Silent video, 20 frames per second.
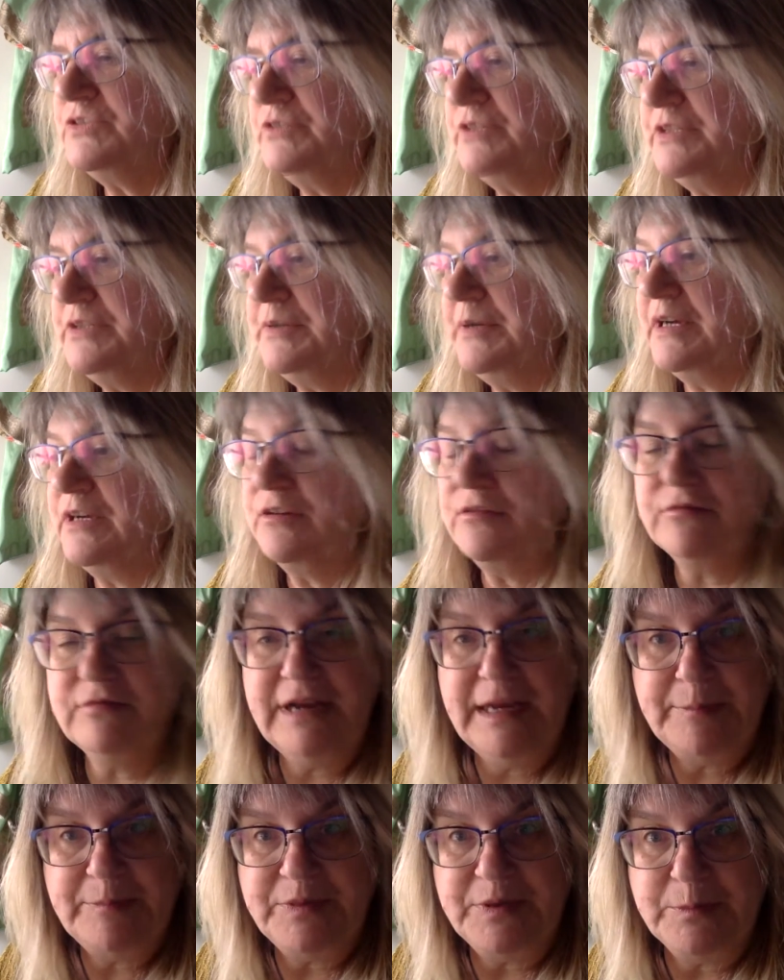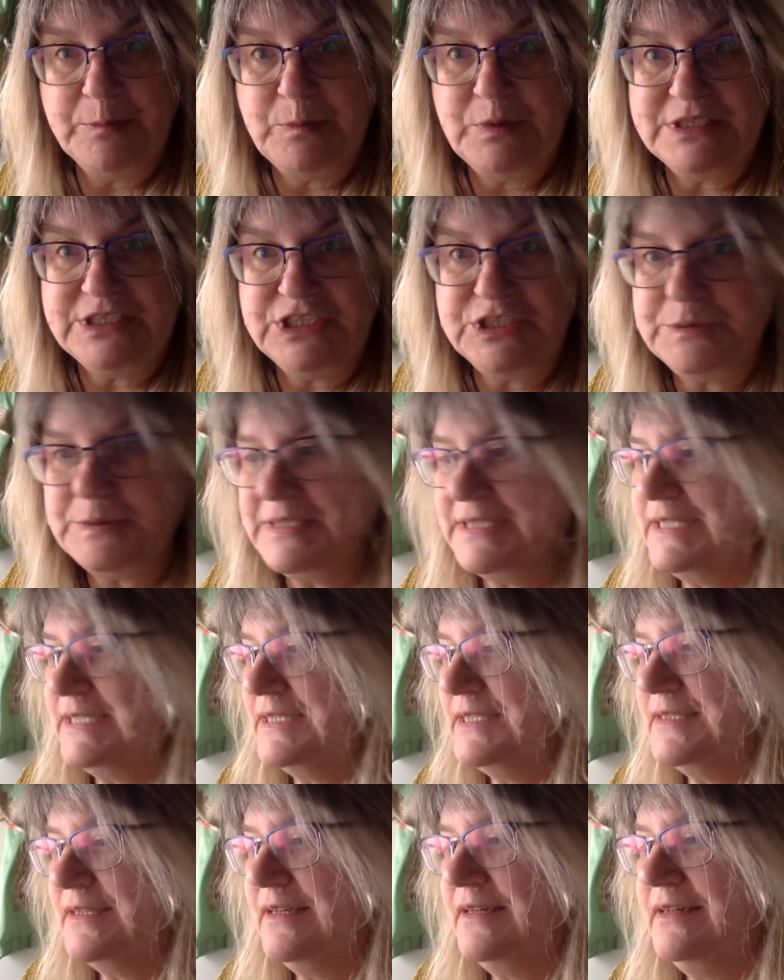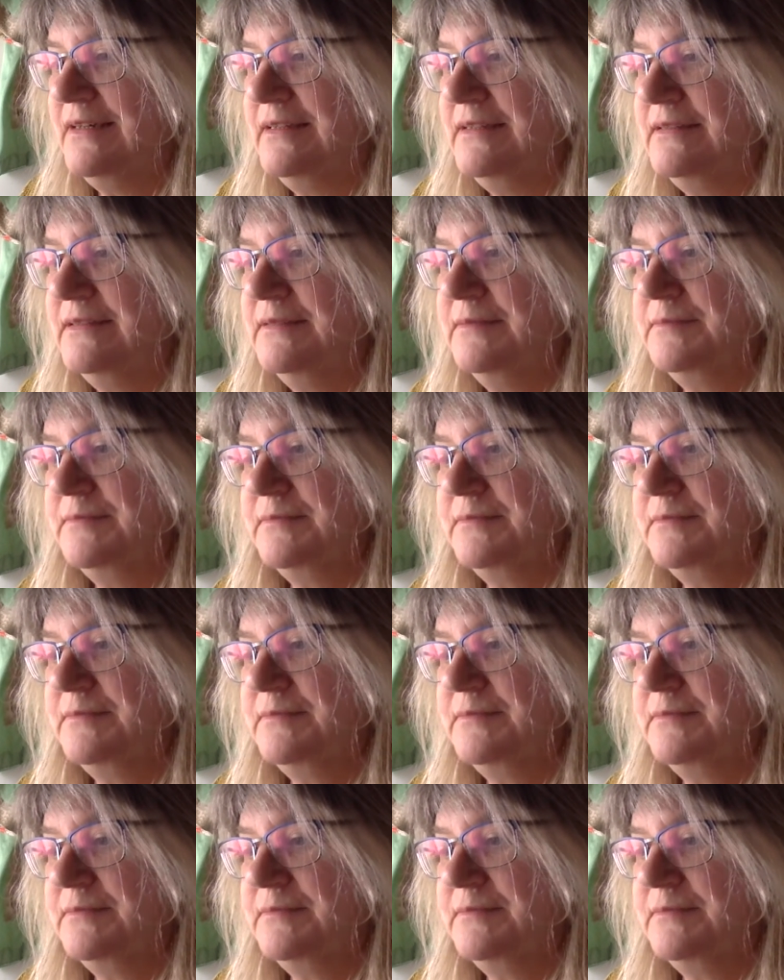through and grab them when she was inside.